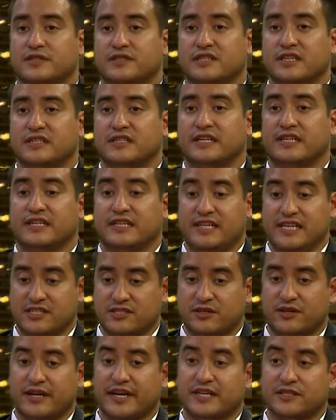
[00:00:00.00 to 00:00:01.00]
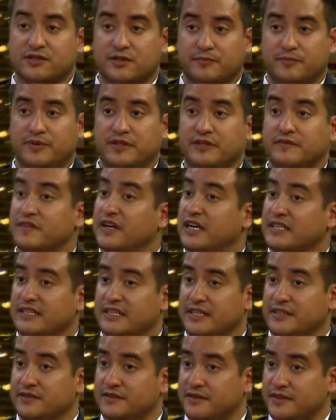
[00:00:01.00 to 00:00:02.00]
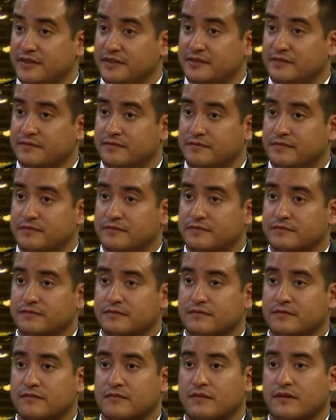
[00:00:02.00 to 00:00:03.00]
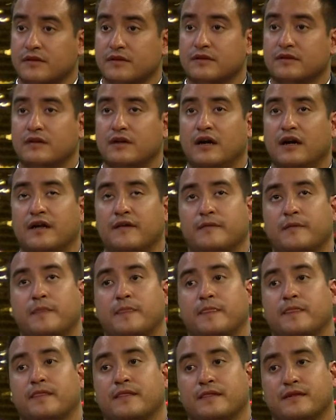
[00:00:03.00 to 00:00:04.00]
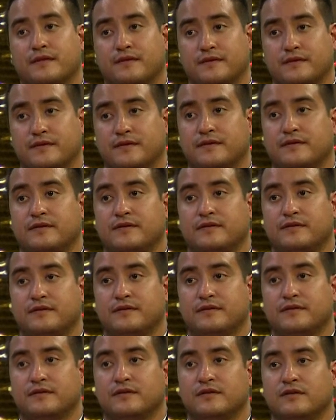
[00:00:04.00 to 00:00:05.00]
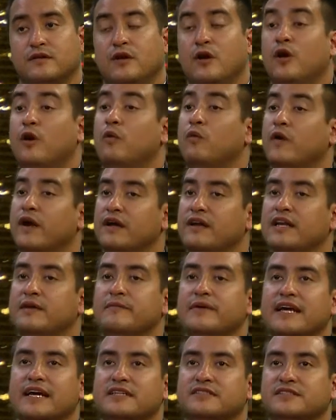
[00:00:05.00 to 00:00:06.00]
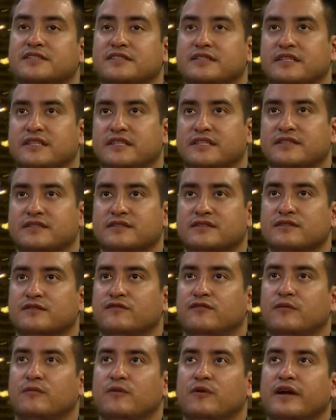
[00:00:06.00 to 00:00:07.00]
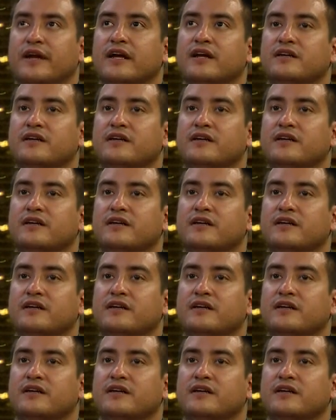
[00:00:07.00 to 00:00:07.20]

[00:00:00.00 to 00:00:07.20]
said that he's going to enter a plea of not guilty. Well, yeah, but I mean, does he really have to do that? Well, let me ask you this. From what I